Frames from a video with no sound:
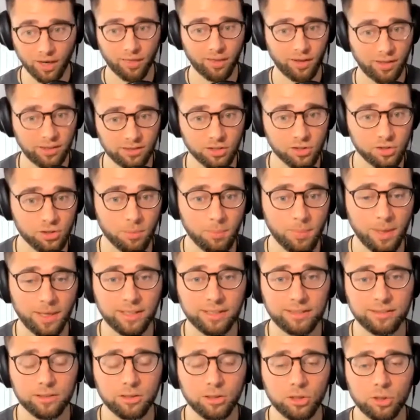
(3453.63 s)
And I think it's a
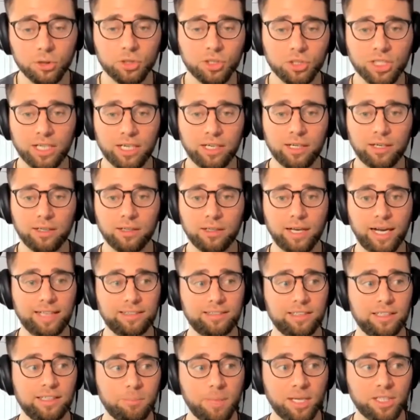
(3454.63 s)
tremendous solution. And
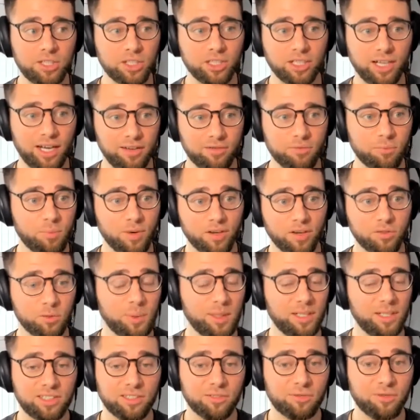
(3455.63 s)
as I mentioned, I've
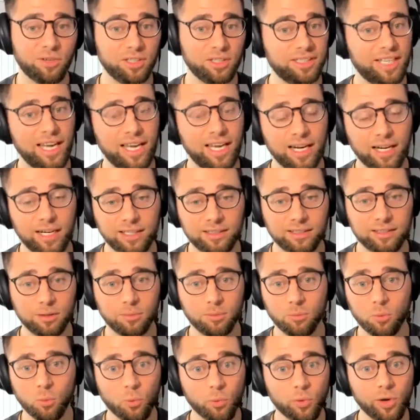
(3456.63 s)
experienced it firsthand and it's
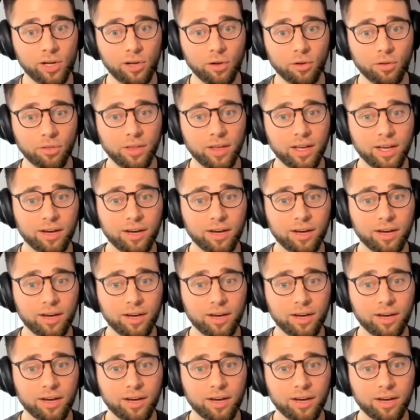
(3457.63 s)
a real thing,